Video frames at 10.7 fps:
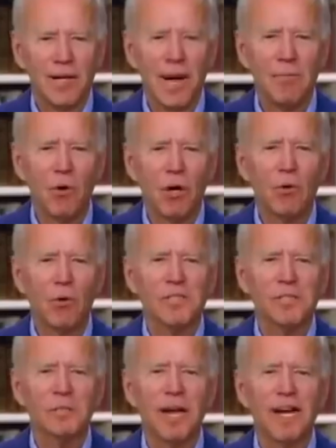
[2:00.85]
You got more
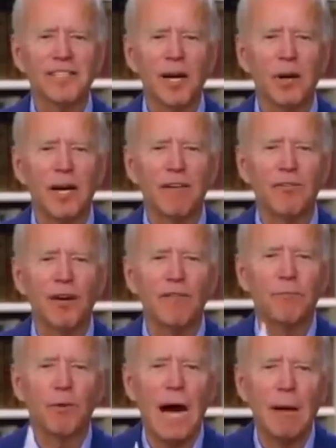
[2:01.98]
questions, but I tell you, if you
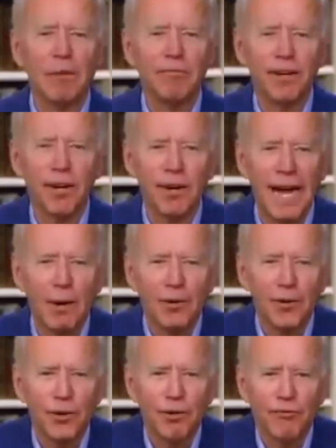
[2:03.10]
have a problem figuring
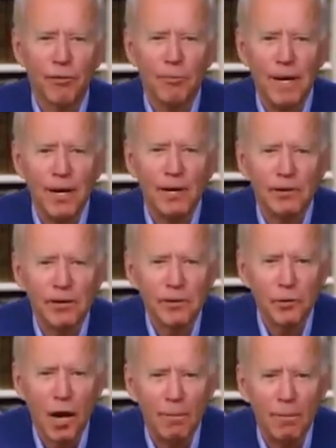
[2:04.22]
out whether you're for me or
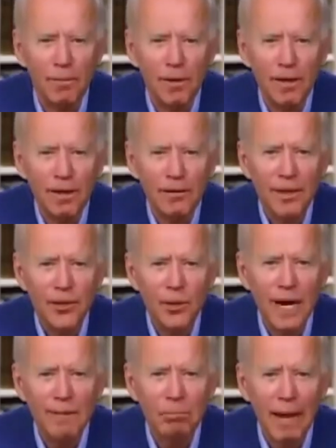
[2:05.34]
Trump, then
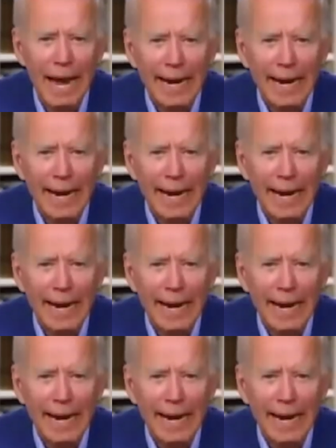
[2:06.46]
you ain't